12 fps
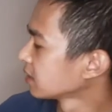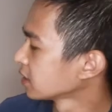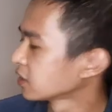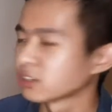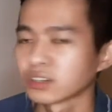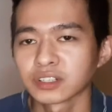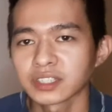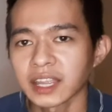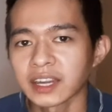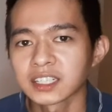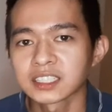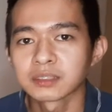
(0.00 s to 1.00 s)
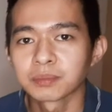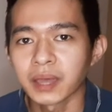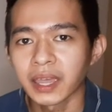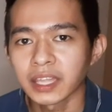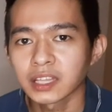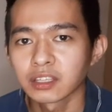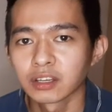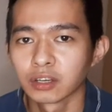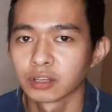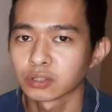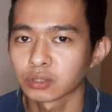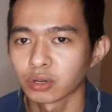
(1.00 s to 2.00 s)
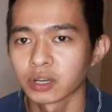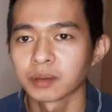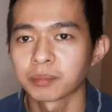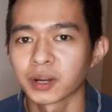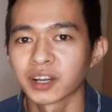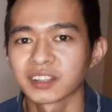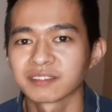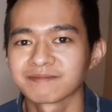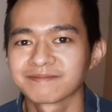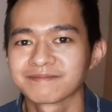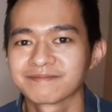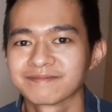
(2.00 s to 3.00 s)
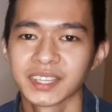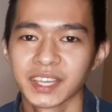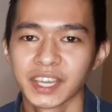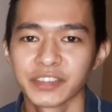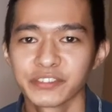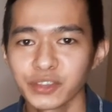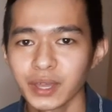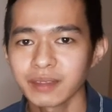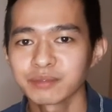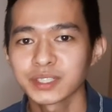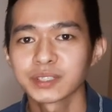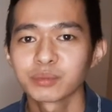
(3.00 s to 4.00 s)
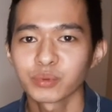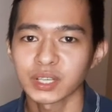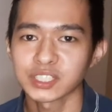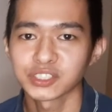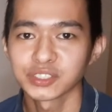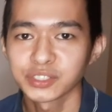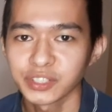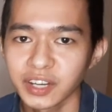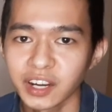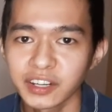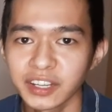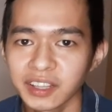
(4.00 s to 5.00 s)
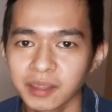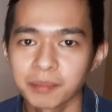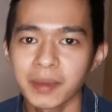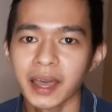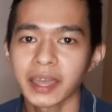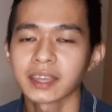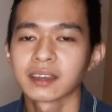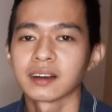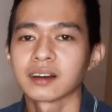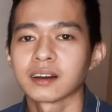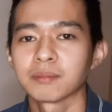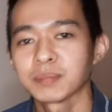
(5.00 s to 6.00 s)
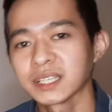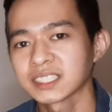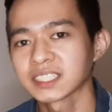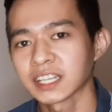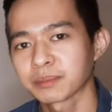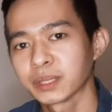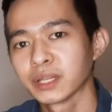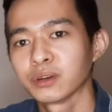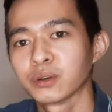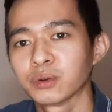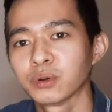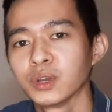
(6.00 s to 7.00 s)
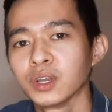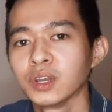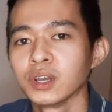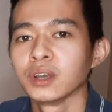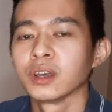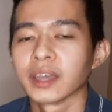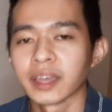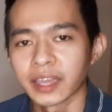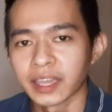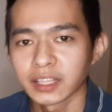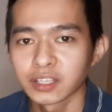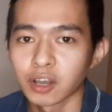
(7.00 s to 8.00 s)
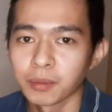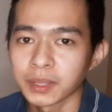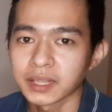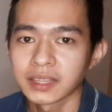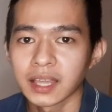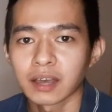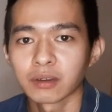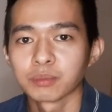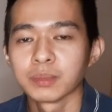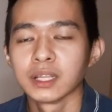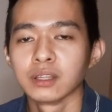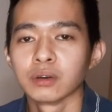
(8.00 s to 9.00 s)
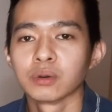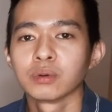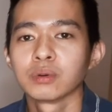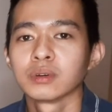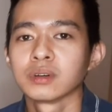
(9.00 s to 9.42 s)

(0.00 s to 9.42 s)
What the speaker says: your tires might torn apart. If you have some questions regarding the bike, please let me know and comment down below.